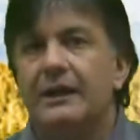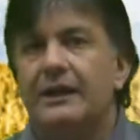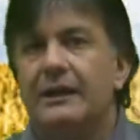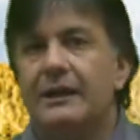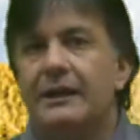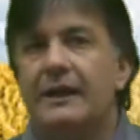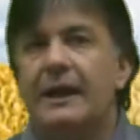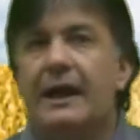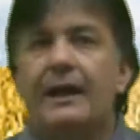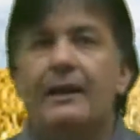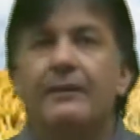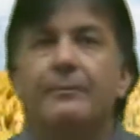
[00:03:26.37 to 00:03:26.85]

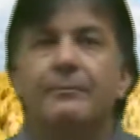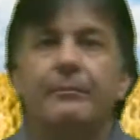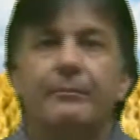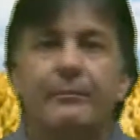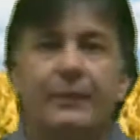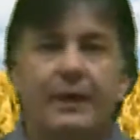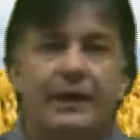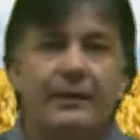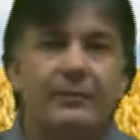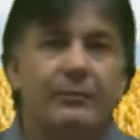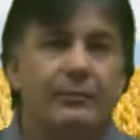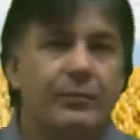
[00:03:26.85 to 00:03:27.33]
that
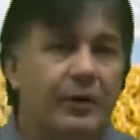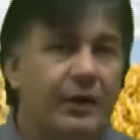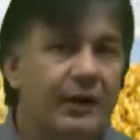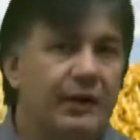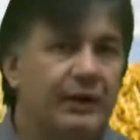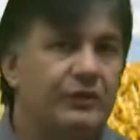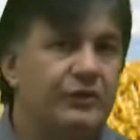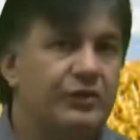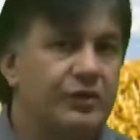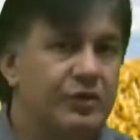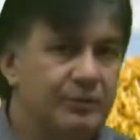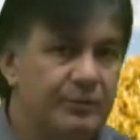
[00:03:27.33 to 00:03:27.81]
may
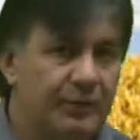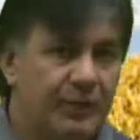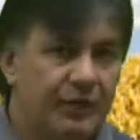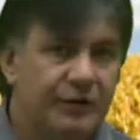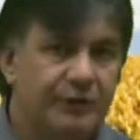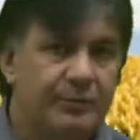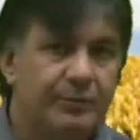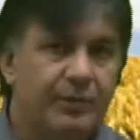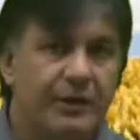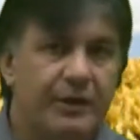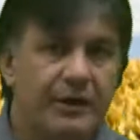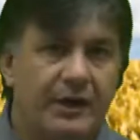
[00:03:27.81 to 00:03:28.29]
bring too
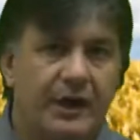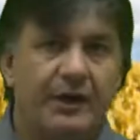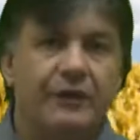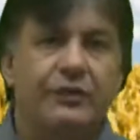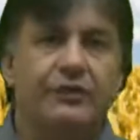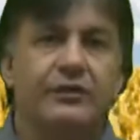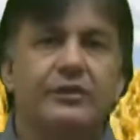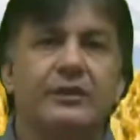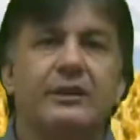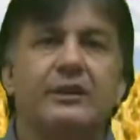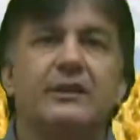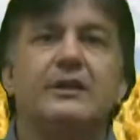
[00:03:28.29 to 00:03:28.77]
much
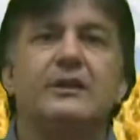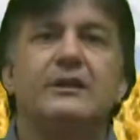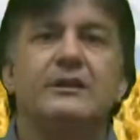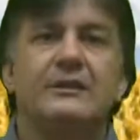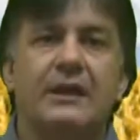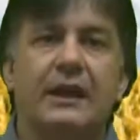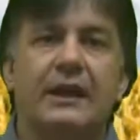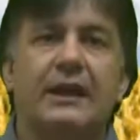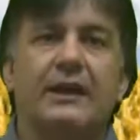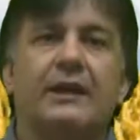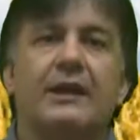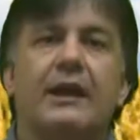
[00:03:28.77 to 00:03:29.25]
production in the
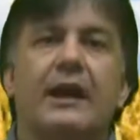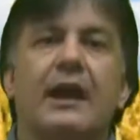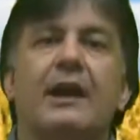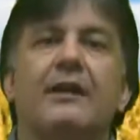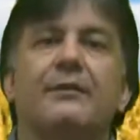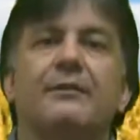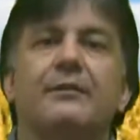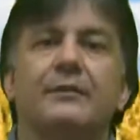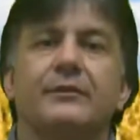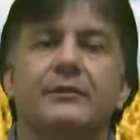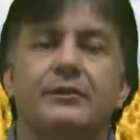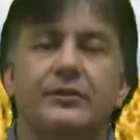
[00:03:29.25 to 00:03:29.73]
second
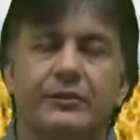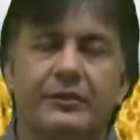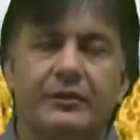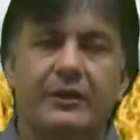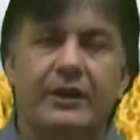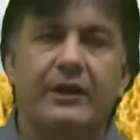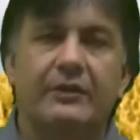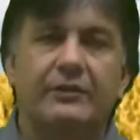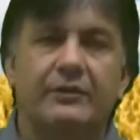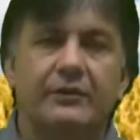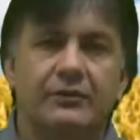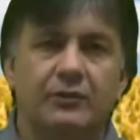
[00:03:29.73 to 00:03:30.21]
half of
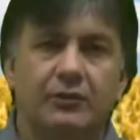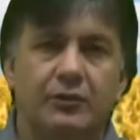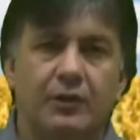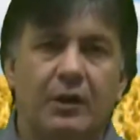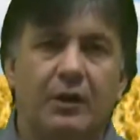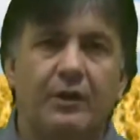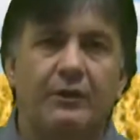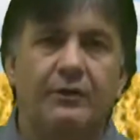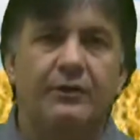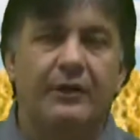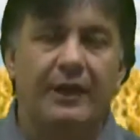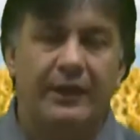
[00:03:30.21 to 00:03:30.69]

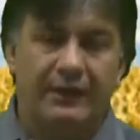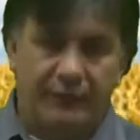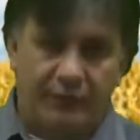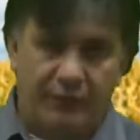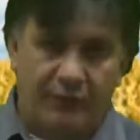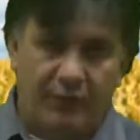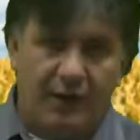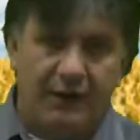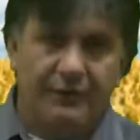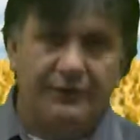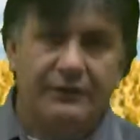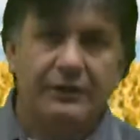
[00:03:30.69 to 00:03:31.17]
2012. Thanks for
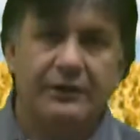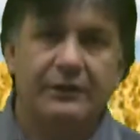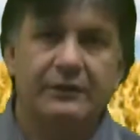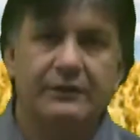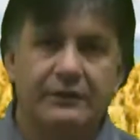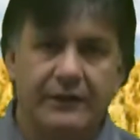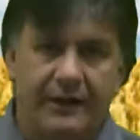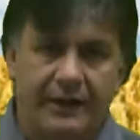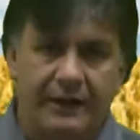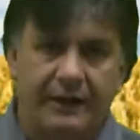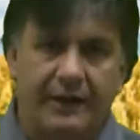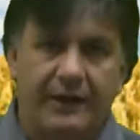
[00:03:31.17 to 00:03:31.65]
watching.
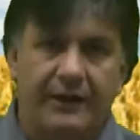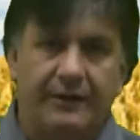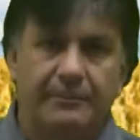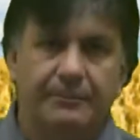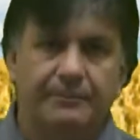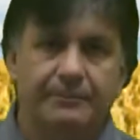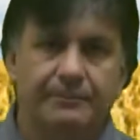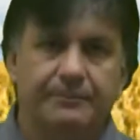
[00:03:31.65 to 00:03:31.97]
Take care.